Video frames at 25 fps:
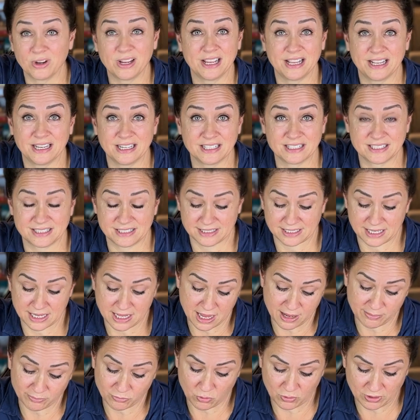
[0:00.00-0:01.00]
it. It's uh,
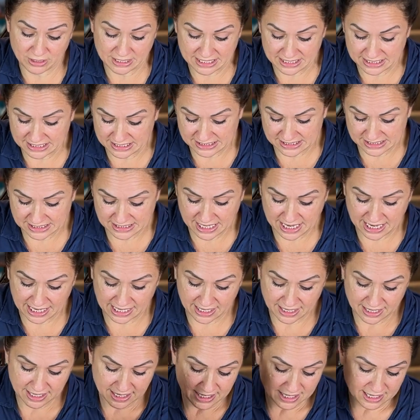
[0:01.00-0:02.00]
I'm going to eat it tonight.
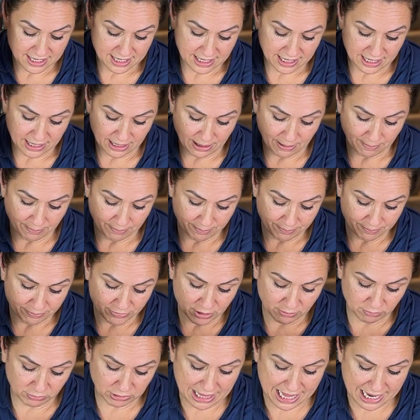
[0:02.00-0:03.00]
Um,
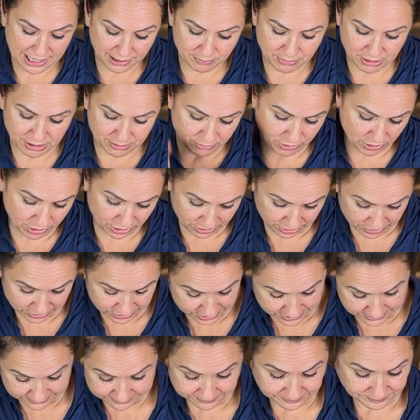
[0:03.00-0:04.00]
the black bean
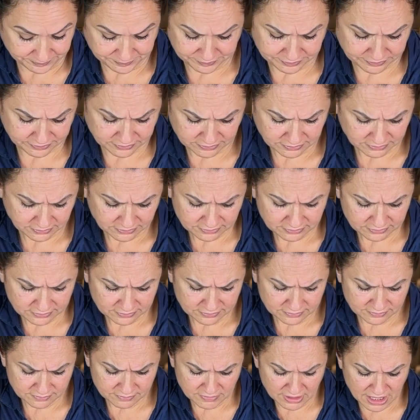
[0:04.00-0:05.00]
burgers.
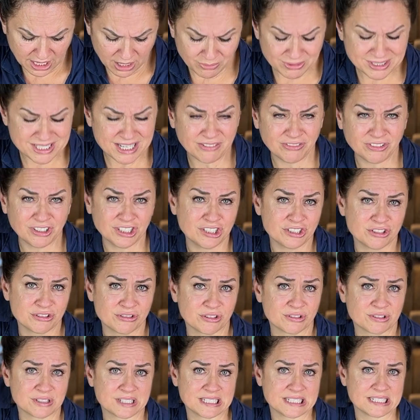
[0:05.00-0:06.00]
I would definitely do
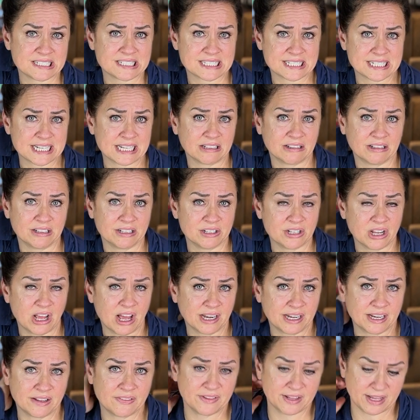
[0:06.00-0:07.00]
those in a skillet,
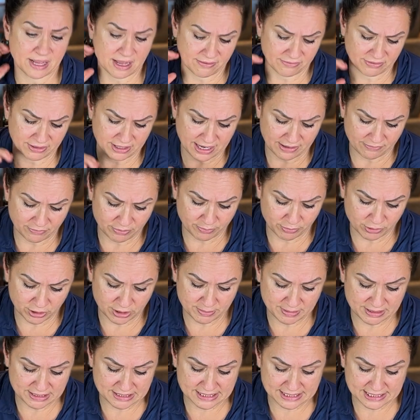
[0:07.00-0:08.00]
not in the oven. I would put
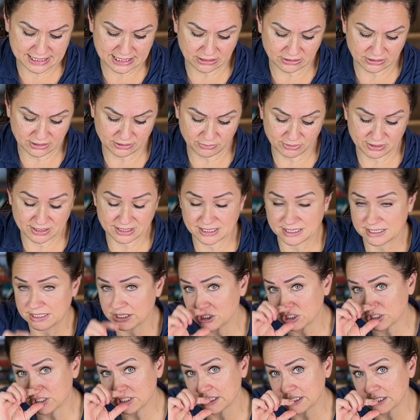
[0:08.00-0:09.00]
them in a skillet with
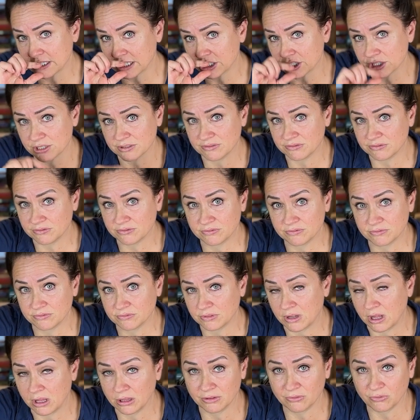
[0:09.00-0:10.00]
just a touch of
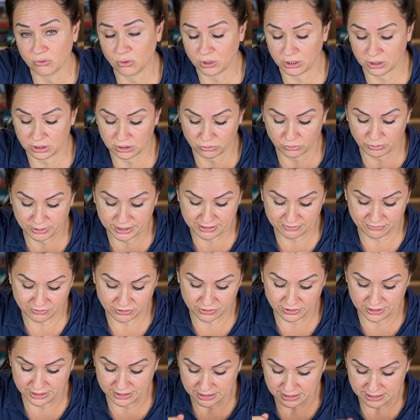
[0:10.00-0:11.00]
olive oil or
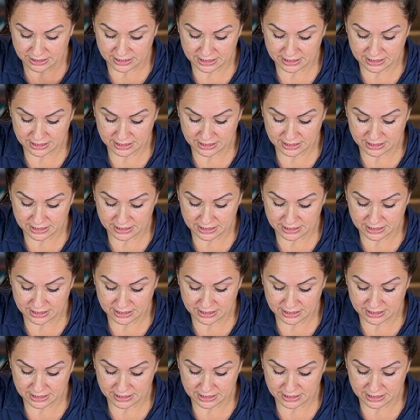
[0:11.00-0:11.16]
whatever and